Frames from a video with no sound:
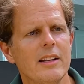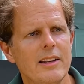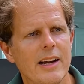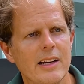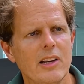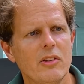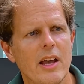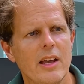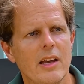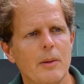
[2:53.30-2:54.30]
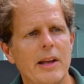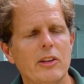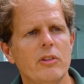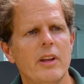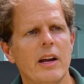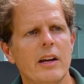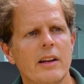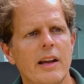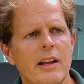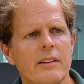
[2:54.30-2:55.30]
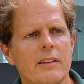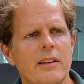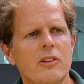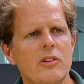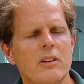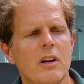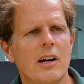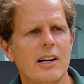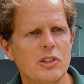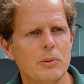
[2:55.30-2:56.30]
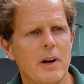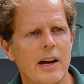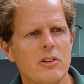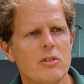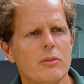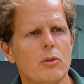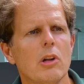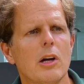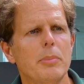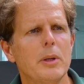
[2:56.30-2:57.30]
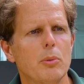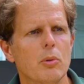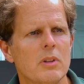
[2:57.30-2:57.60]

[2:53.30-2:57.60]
there is a match there, and that's in the hearts and minds of all our people.